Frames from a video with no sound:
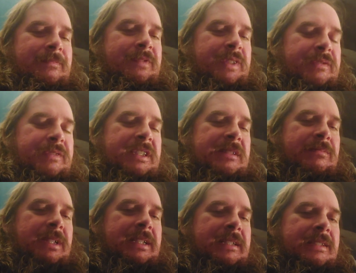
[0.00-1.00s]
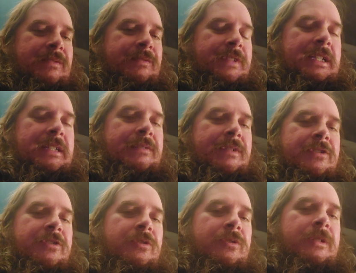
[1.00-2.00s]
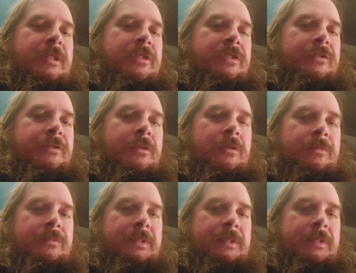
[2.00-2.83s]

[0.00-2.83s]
15 minutes of kind of a soreish throat.